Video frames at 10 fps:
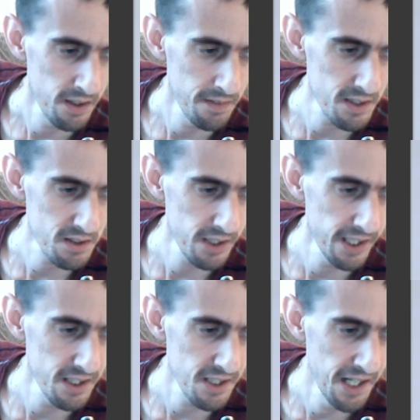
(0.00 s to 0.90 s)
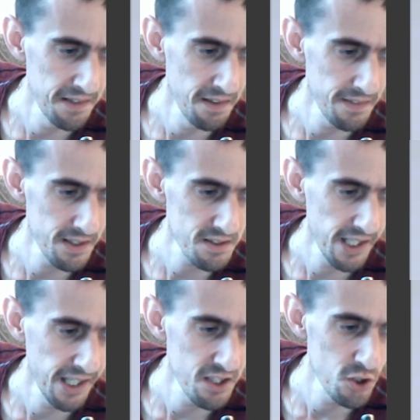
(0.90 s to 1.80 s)
in this case, and in this
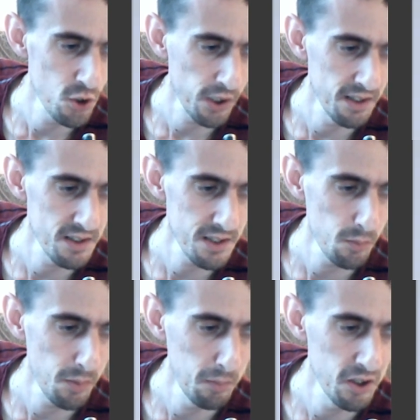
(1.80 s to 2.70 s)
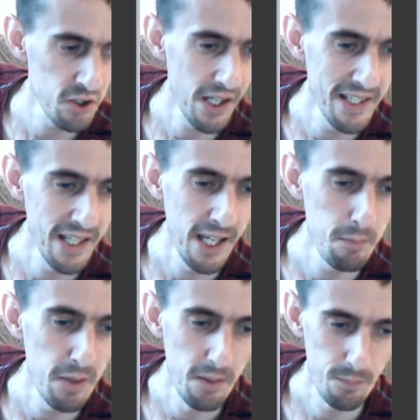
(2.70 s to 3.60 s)
case, you can still publish
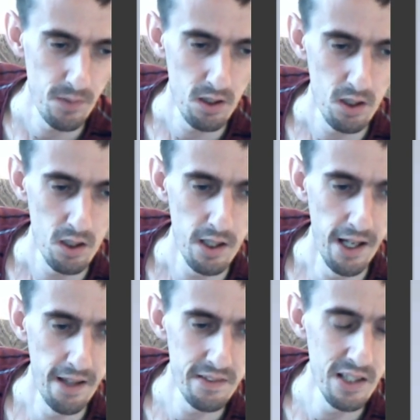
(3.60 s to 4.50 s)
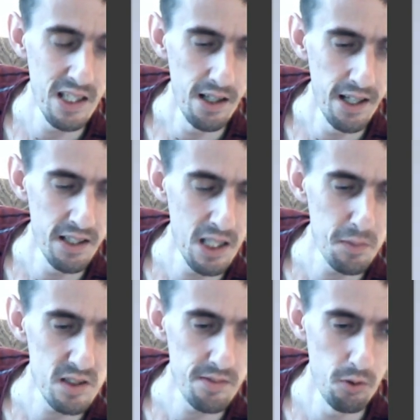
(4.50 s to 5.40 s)
AAB. And
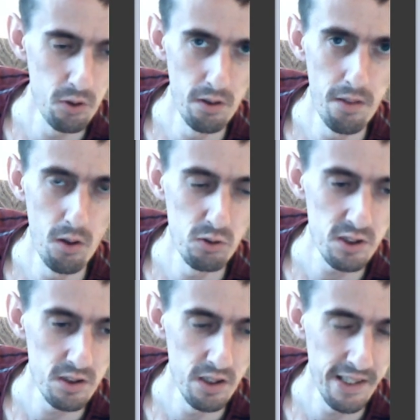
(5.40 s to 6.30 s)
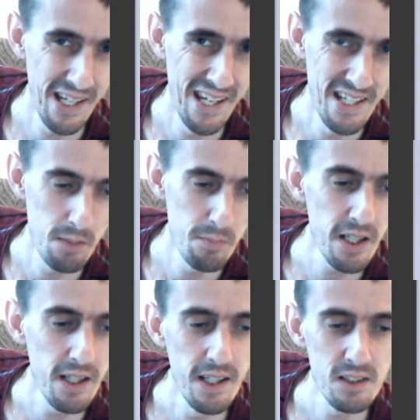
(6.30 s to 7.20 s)
limits for those like
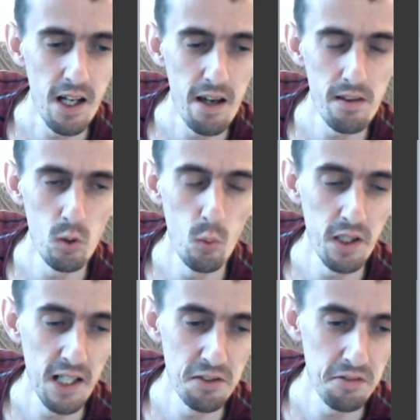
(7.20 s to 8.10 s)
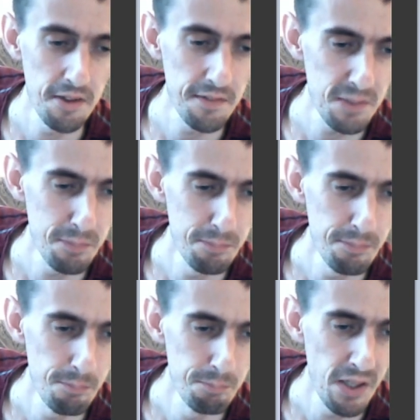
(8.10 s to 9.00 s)
AAB is either 150
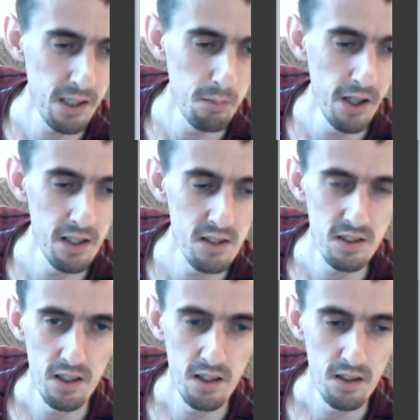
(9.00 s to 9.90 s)
megabytes